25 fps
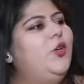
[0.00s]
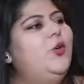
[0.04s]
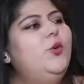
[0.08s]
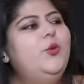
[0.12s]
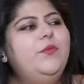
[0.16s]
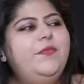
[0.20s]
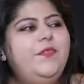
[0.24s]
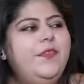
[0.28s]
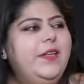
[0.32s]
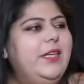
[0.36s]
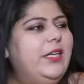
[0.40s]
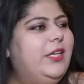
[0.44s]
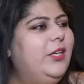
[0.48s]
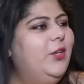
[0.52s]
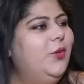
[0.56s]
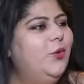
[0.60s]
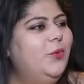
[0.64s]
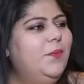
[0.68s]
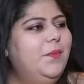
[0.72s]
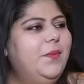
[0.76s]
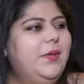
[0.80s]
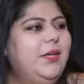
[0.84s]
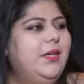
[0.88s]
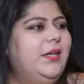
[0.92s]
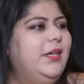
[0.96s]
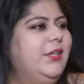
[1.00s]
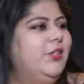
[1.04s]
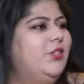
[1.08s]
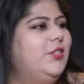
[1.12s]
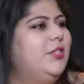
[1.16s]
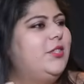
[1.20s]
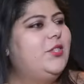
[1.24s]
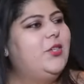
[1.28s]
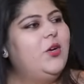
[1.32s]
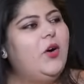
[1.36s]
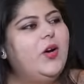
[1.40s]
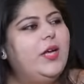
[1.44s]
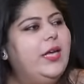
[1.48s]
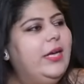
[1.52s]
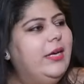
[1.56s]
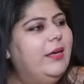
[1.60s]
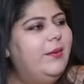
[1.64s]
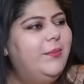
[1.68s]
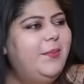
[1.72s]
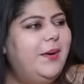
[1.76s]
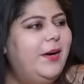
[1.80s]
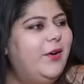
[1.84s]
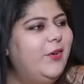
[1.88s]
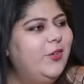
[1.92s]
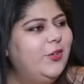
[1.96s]
your goofy humor, just
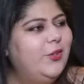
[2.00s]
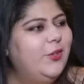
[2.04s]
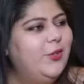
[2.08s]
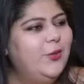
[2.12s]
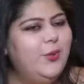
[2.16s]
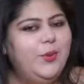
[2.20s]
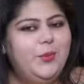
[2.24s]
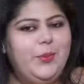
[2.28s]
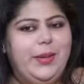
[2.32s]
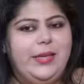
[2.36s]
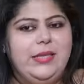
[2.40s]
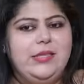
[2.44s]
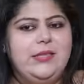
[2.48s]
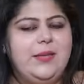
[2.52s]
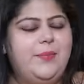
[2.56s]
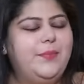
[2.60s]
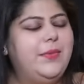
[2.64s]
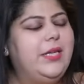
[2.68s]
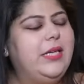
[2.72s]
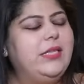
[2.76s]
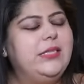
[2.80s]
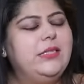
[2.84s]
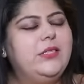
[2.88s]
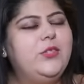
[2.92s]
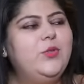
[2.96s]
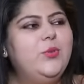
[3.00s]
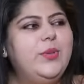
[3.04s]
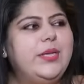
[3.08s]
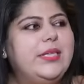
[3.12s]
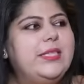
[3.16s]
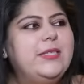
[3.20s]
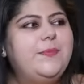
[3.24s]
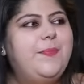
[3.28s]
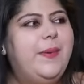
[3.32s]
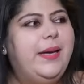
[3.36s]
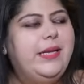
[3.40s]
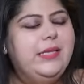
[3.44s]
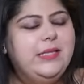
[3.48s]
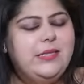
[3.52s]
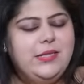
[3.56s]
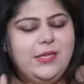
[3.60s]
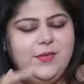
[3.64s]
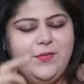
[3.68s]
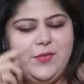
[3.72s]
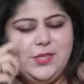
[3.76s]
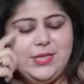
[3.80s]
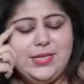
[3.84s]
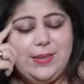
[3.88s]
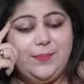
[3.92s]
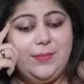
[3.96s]
talking about, you know, when something's too
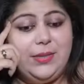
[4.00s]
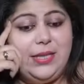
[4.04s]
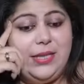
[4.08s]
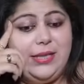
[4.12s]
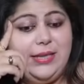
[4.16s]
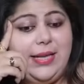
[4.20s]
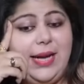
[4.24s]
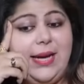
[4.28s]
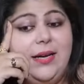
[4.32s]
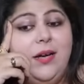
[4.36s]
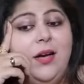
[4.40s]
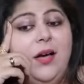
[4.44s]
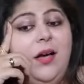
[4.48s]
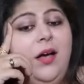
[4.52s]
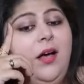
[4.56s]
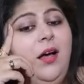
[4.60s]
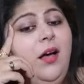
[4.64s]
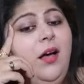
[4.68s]
expensive or something like that.